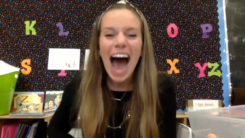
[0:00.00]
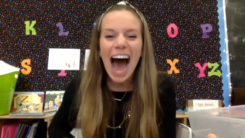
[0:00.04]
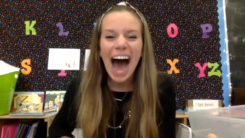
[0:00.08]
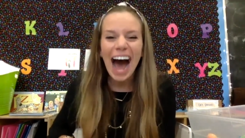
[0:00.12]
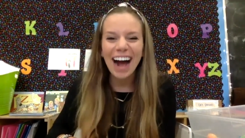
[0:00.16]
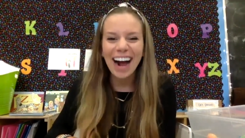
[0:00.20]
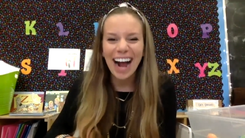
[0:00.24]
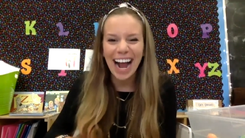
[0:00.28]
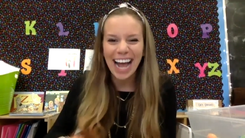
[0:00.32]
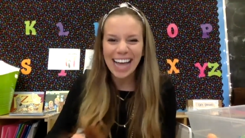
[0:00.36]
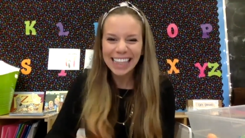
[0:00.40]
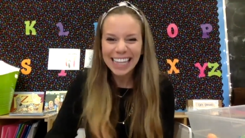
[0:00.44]
All
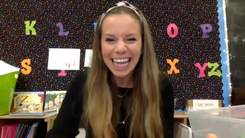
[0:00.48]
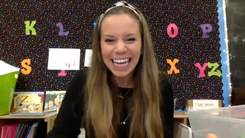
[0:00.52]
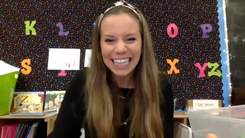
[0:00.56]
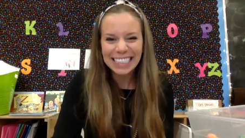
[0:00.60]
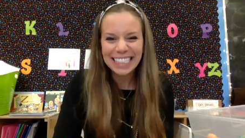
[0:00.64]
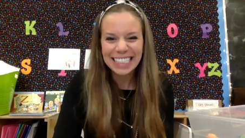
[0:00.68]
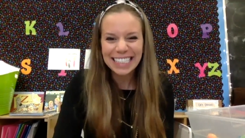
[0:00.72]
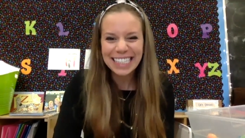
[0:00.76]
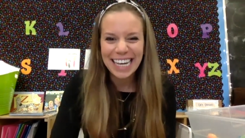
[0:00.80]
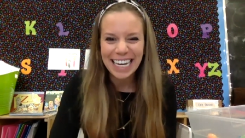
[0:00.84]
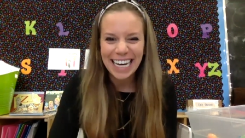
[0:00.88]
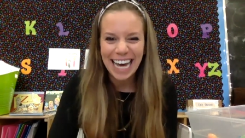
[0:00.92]
right, let's
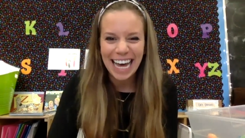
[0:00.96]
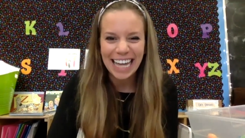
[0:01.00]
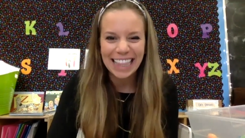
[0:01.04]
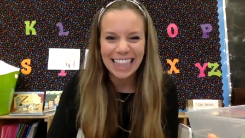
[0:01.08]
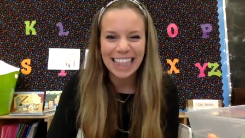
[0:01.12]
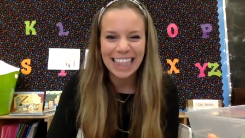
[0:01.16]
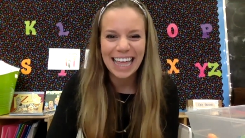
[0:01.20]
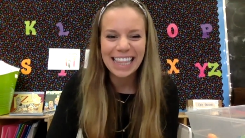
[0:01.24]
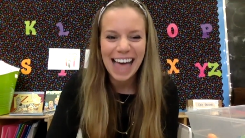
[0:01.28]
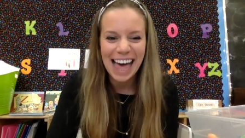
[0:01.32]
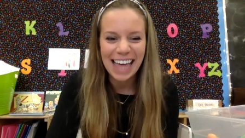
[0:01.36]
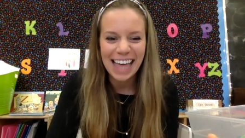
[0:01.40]
look at the
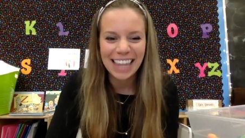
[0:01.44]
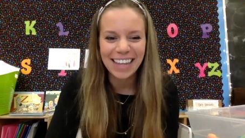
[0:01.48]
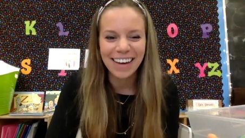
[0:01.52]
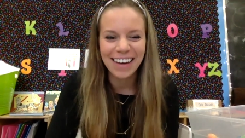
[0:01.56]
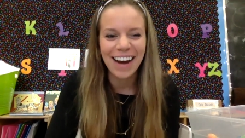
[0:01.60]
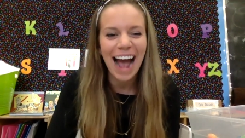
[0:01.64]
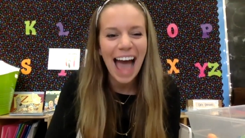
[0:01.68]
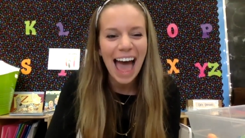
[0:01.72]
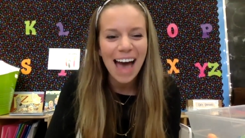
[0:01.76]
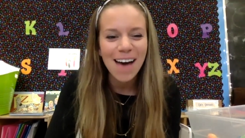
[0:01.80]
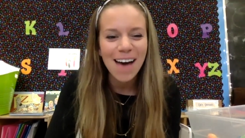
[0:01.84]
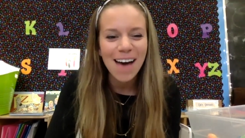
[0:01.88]
letter
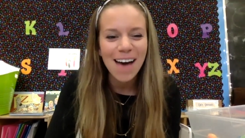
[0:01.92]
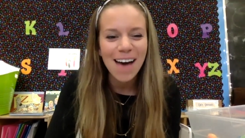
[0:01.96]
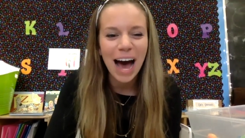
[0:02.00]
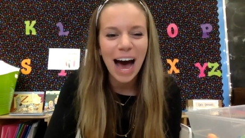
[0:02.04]
M